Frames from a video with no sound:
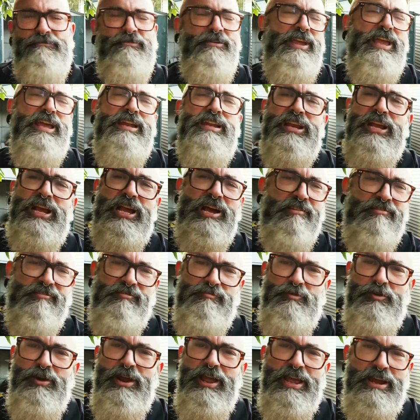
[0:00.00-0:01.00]
then forget the
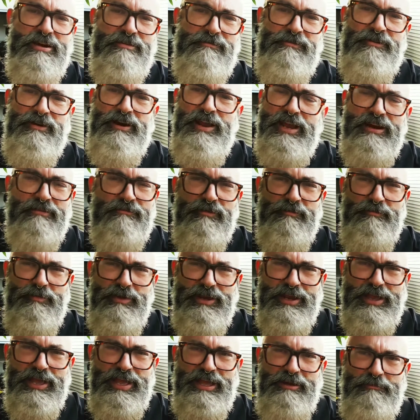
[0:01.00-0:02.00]
customer ever,
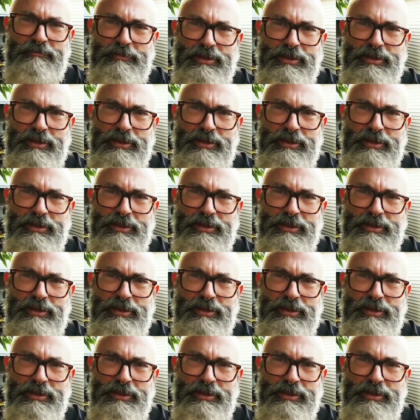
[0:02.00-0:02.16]
ever being